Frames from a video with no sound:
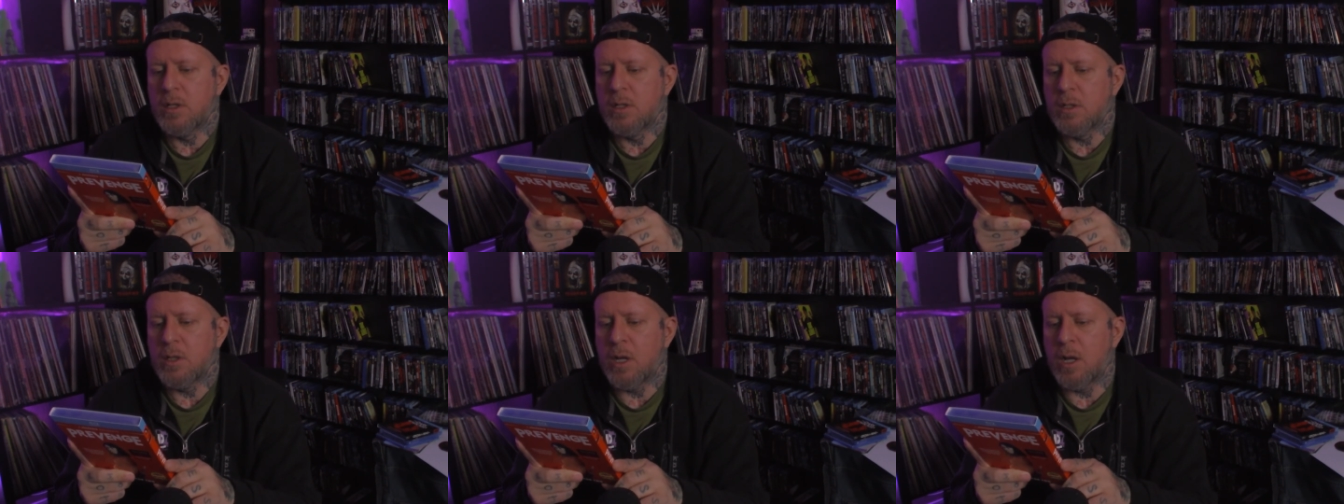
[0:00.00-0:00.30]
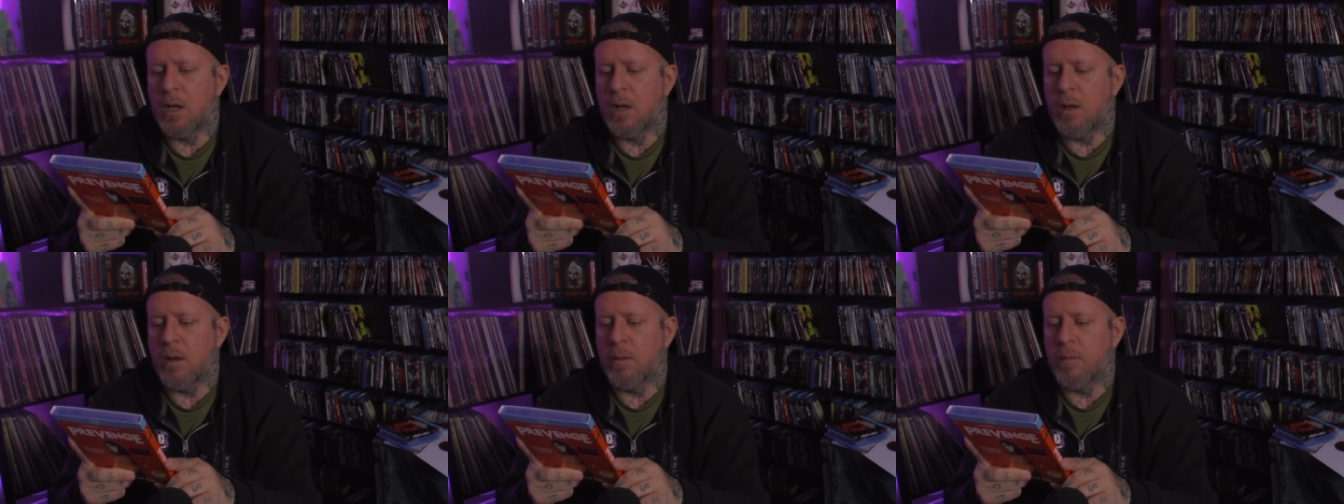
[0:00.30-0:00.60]

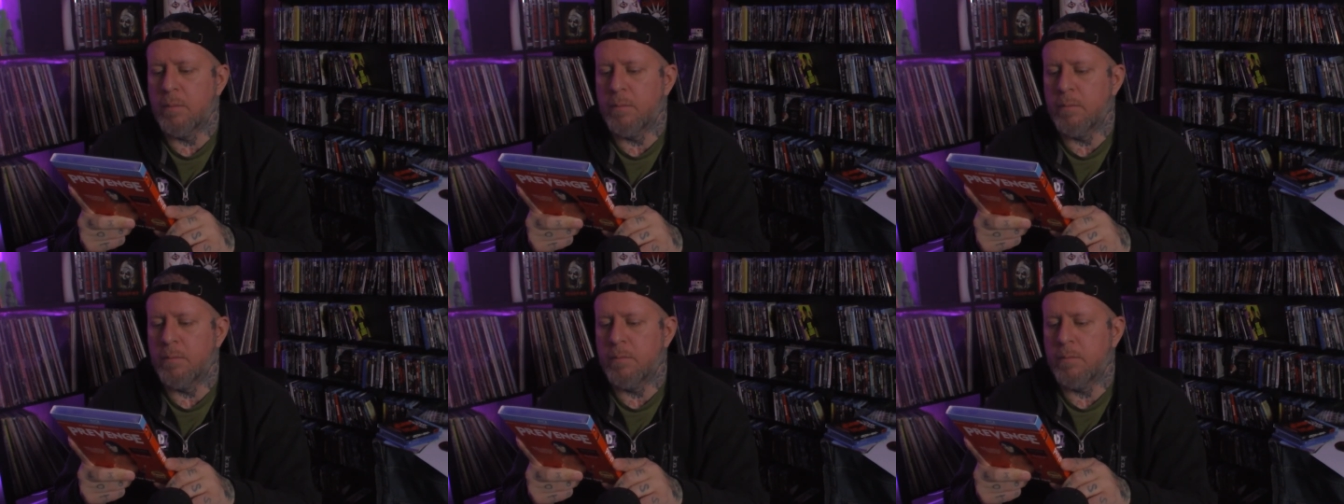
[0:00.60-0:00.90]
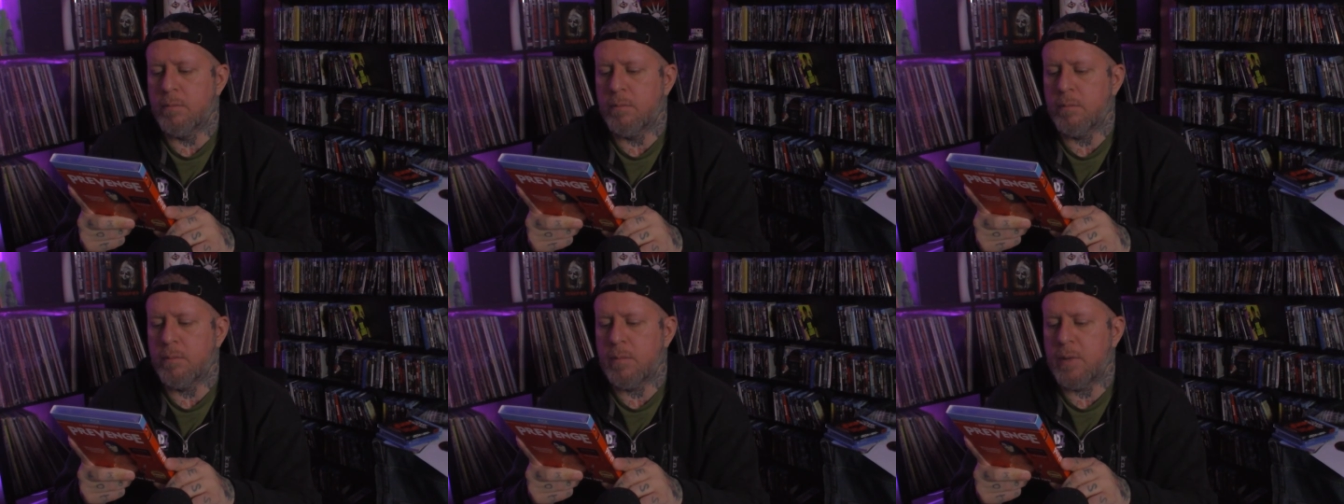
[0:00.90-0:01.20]
um,
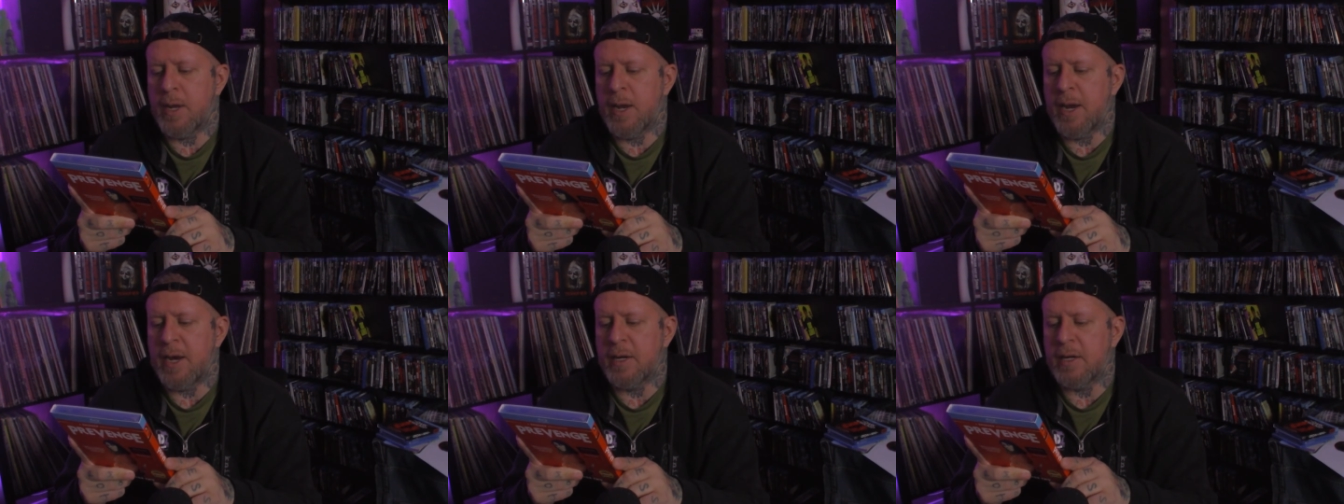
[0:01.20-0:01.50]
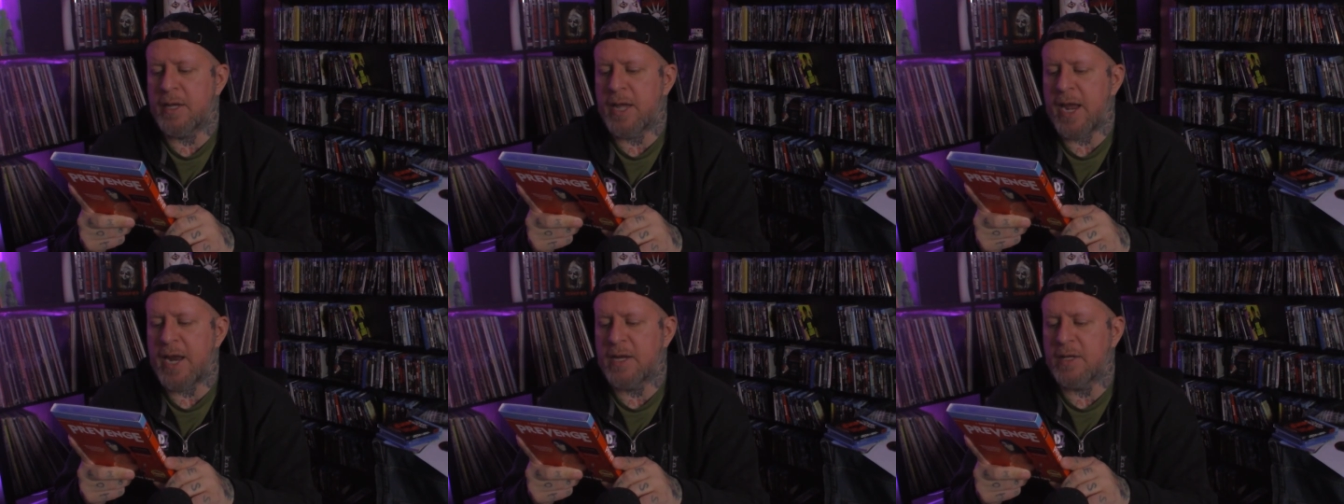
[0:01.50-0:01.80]

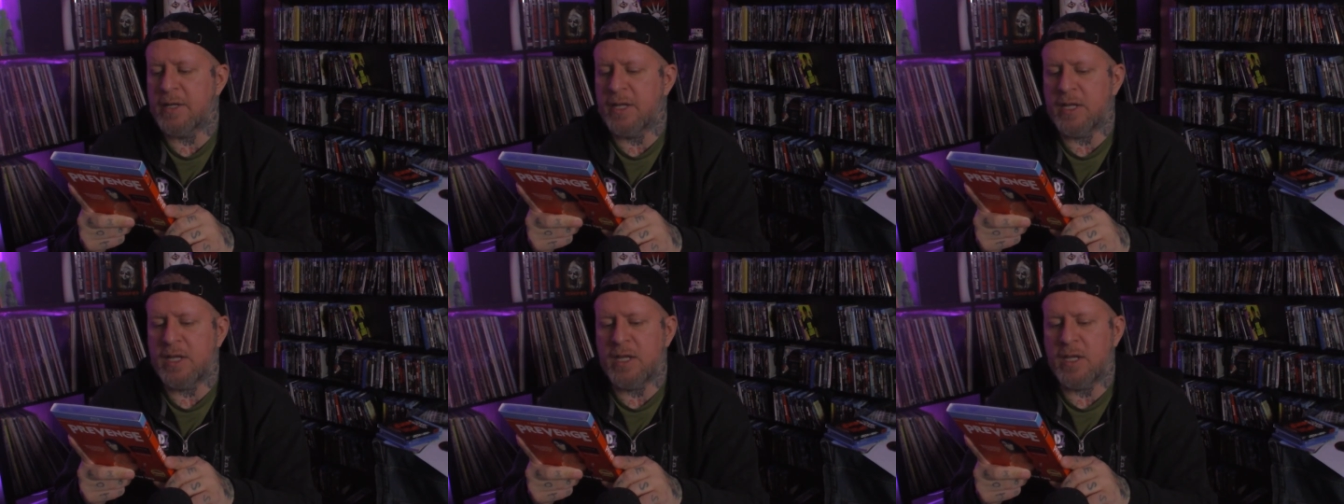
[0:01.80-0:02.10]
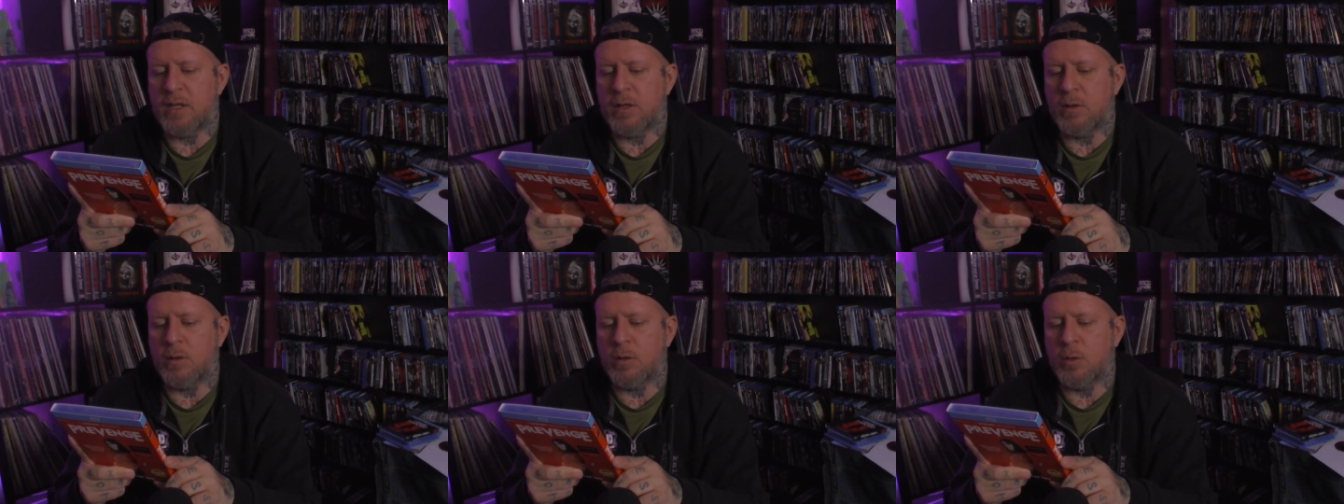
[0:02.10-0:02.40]
and Kate
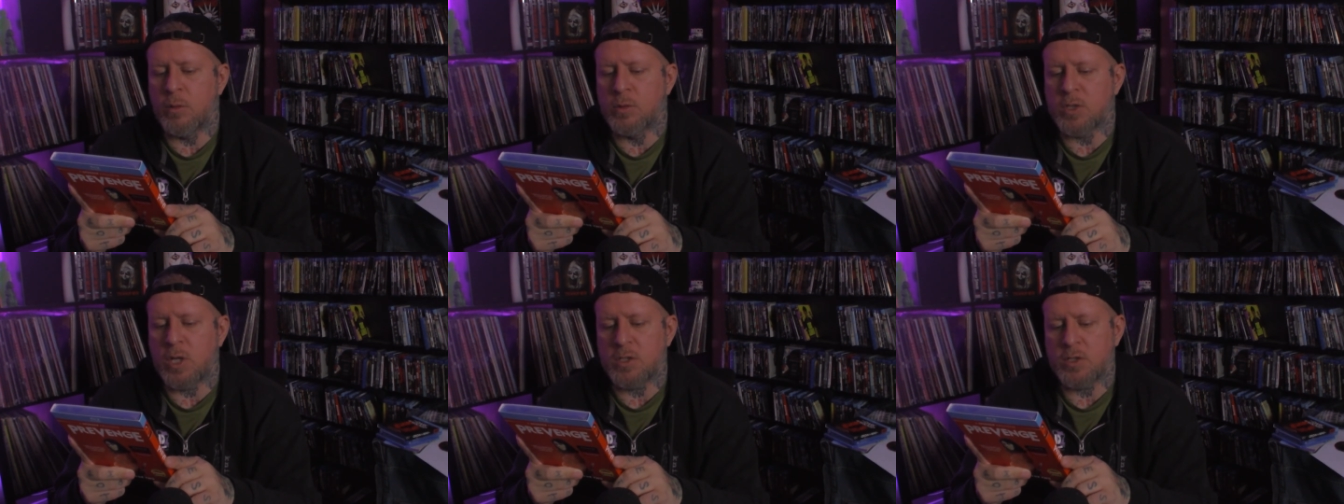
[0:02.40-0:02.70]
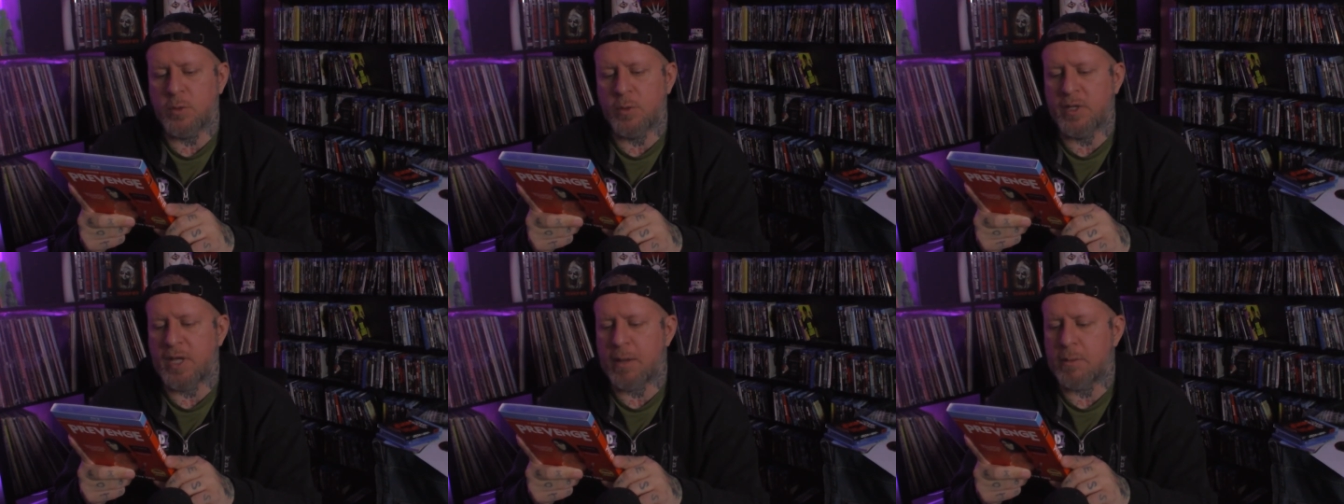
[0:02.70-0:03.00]
Dickie, who is
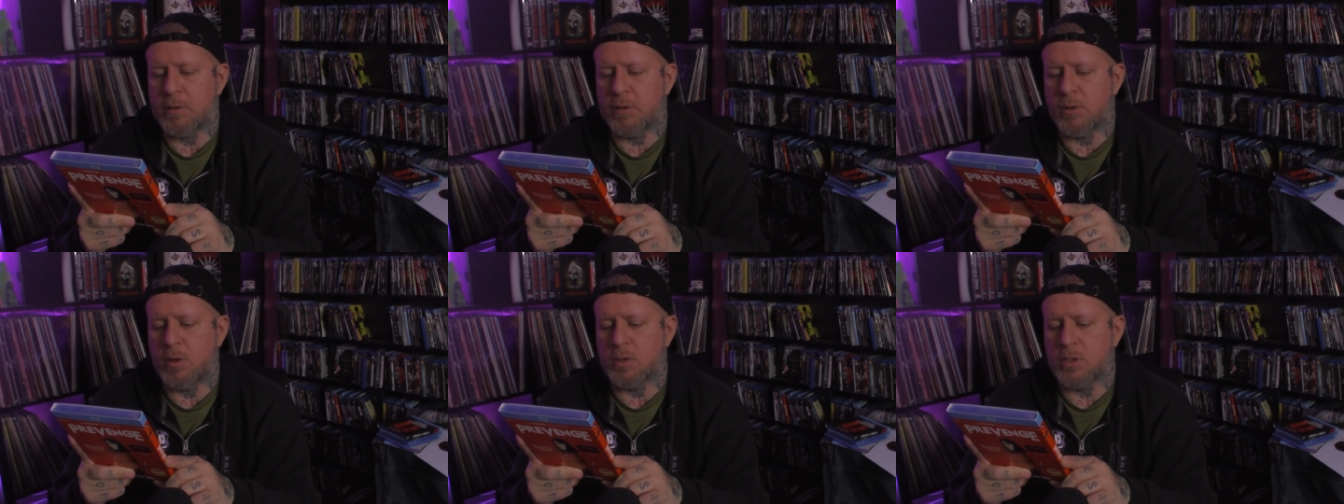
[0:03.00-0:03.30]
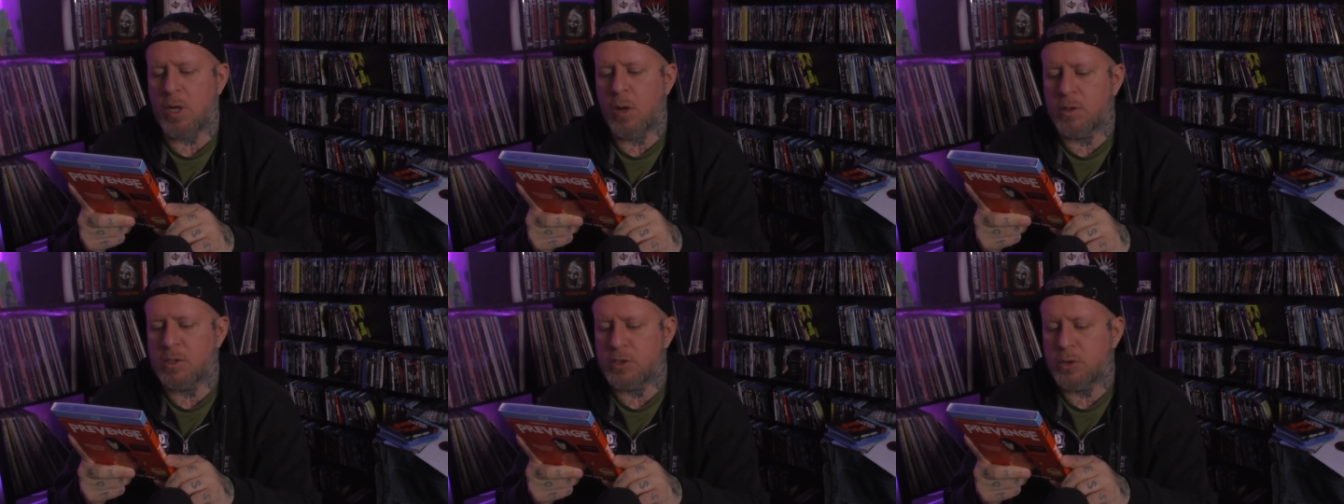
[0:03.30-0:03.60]
also in Game of Thrones.
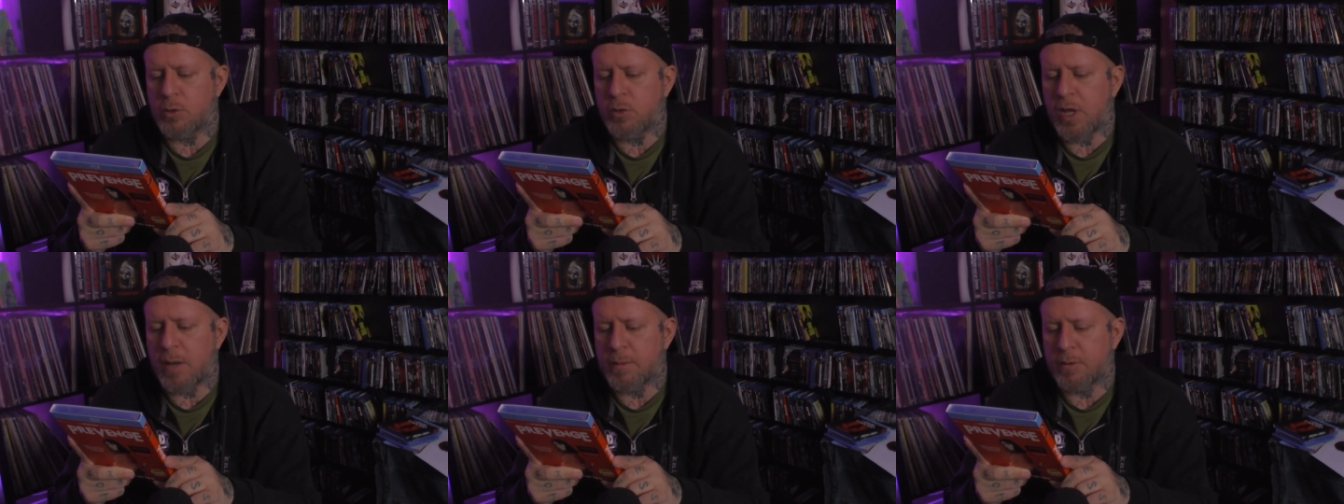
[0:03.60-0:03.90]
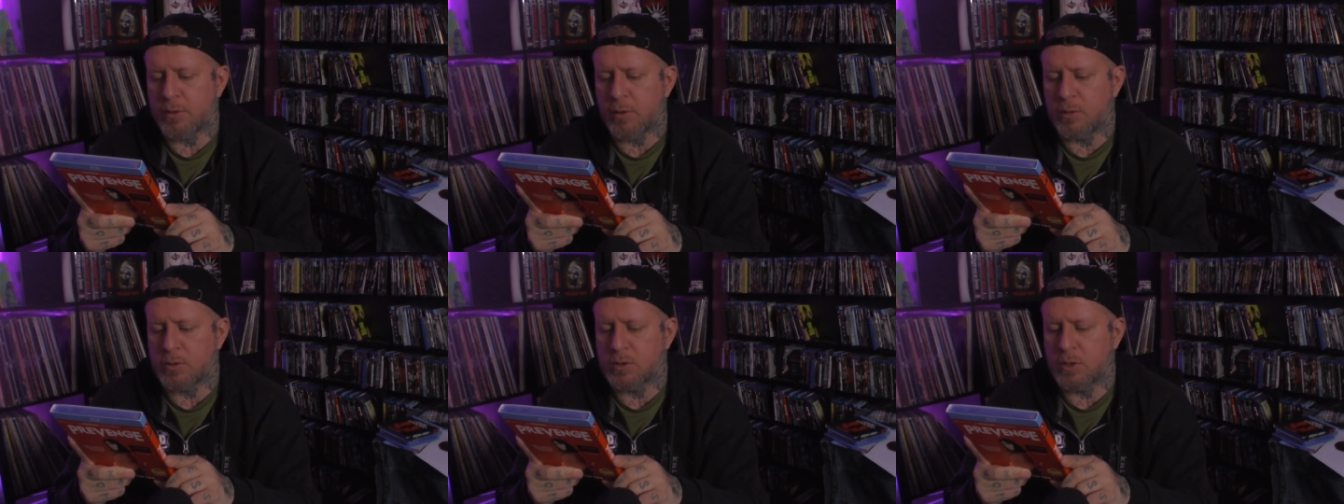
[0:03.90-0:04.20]
Oh, it's two Game
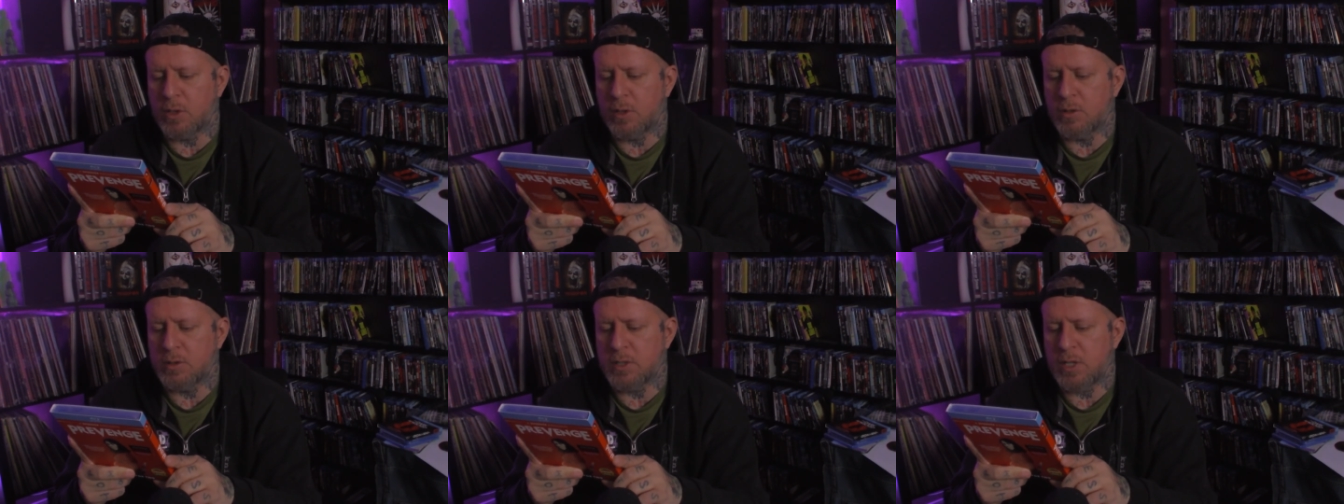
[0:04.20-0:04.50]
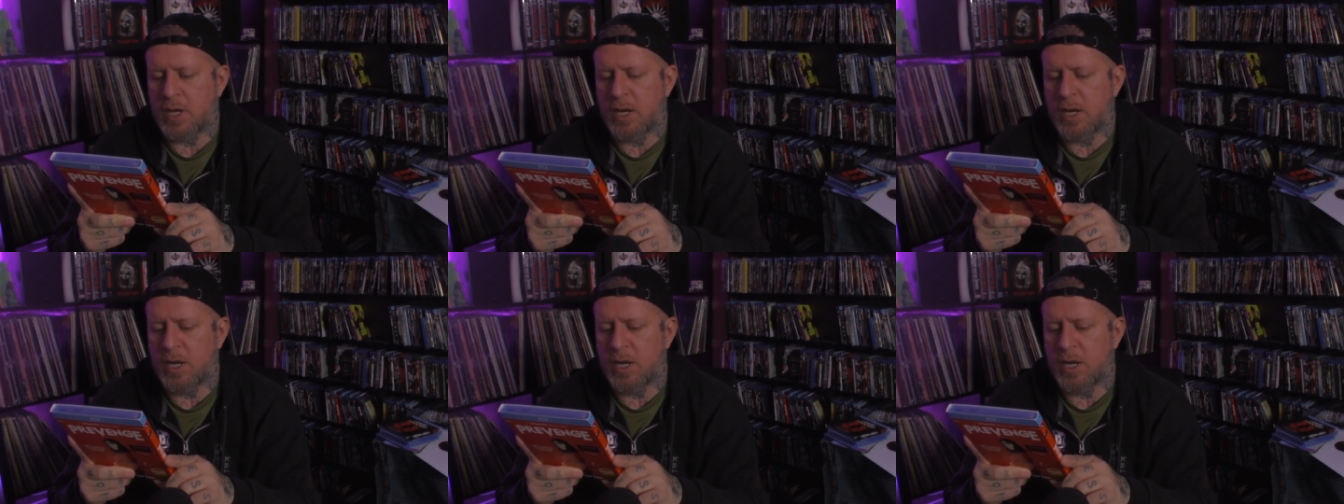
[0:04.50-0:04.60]
of Thrones girls.